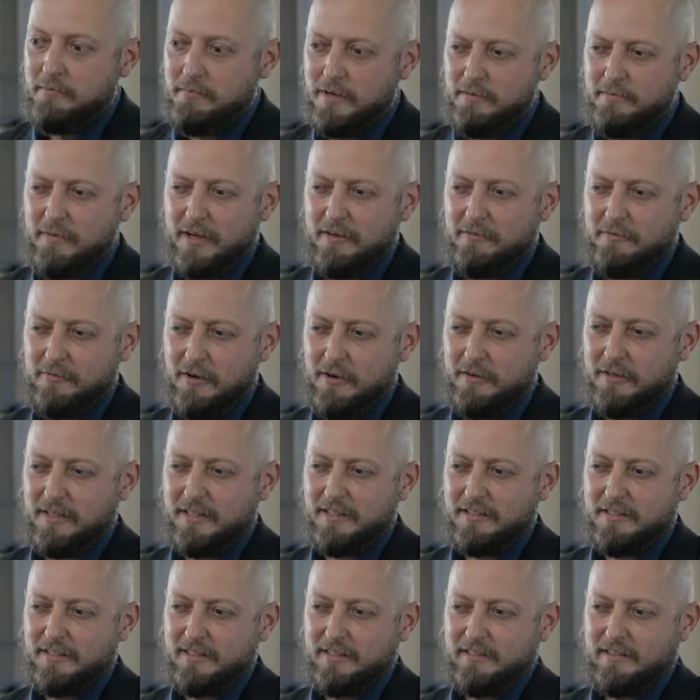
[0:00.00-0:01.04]
been my
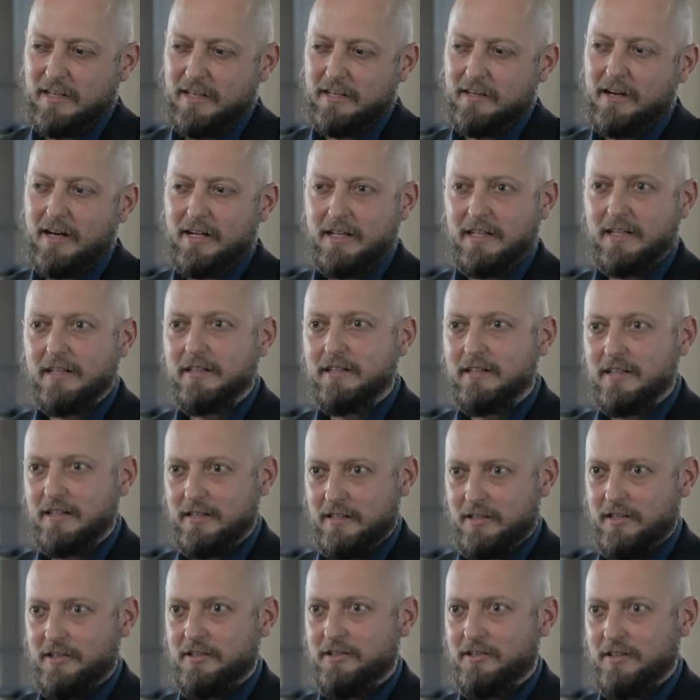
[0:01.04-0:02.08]
focus since I got into
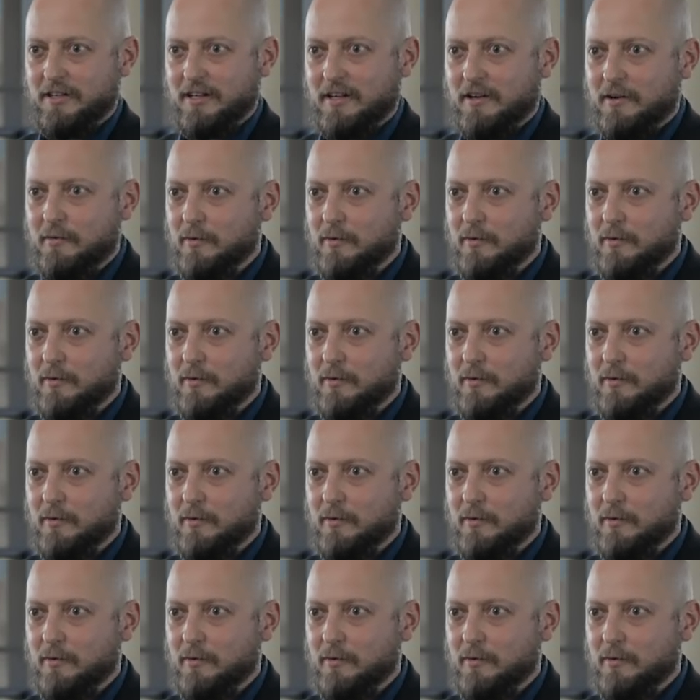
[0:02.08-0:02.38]
teaching.